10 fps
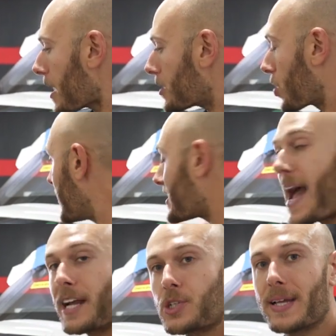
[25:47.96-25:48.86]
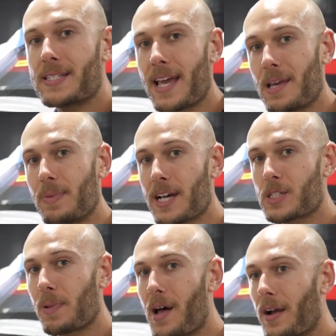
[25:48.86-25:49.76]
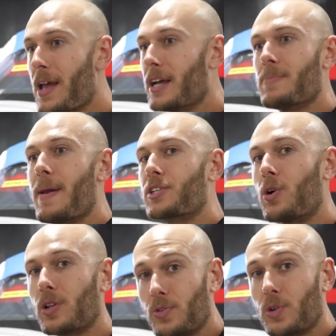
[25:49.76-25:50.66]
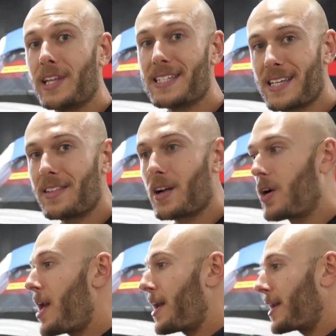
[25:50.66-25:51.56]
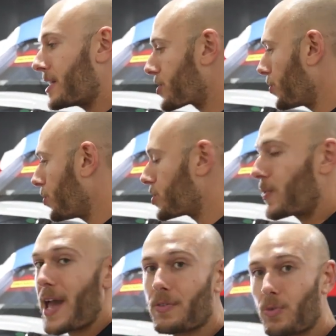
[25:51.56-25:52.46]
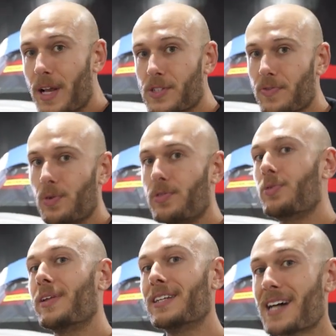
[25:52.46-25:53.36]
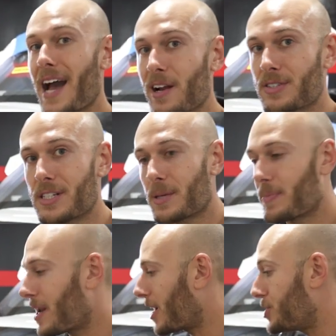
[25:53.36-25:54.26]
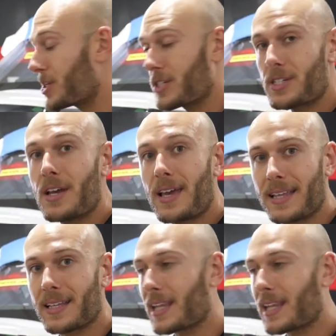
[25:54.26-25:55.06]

So this actuates the ABS block to make sure all the fluid that is in there gets through so we have race fluid through the entire system and not just in the